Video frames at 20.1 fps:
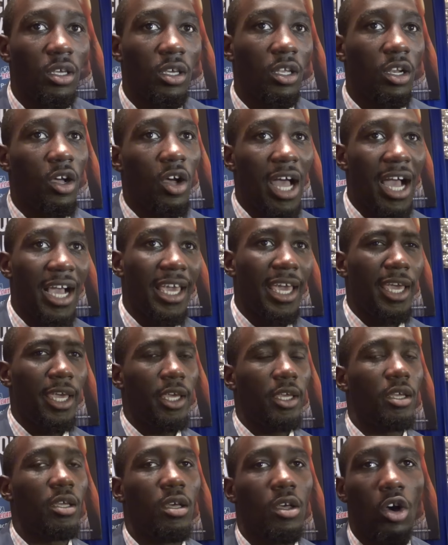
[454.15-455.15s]
You know, I
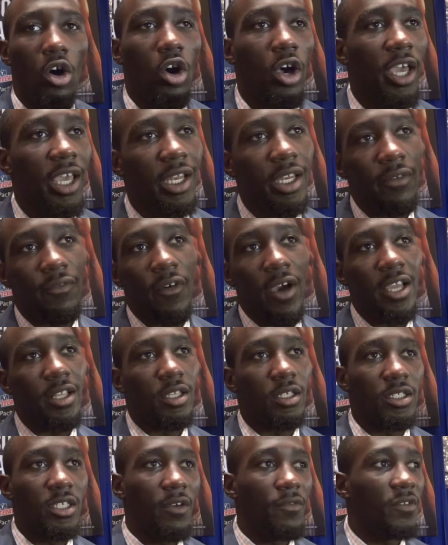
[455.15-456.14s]
can't call any fight
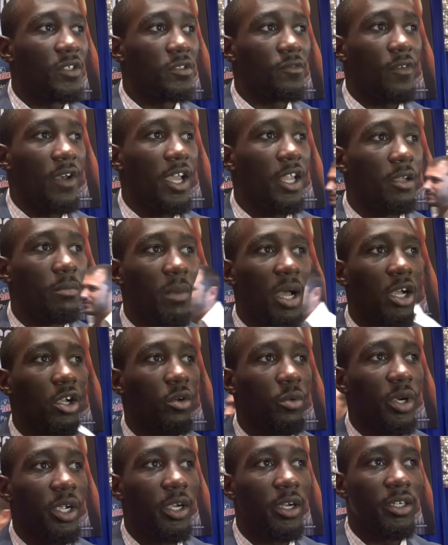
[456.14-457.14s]
the toughest fight of my
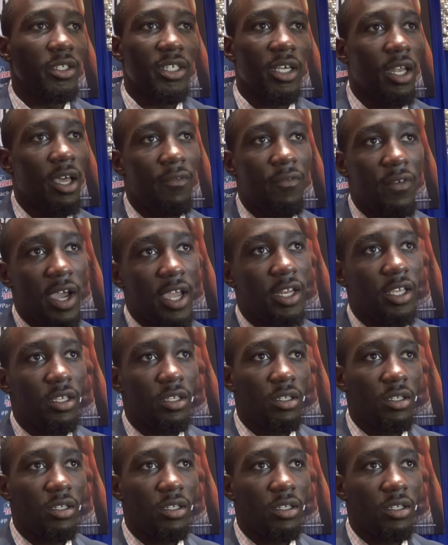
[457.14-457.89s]
career until I fight it.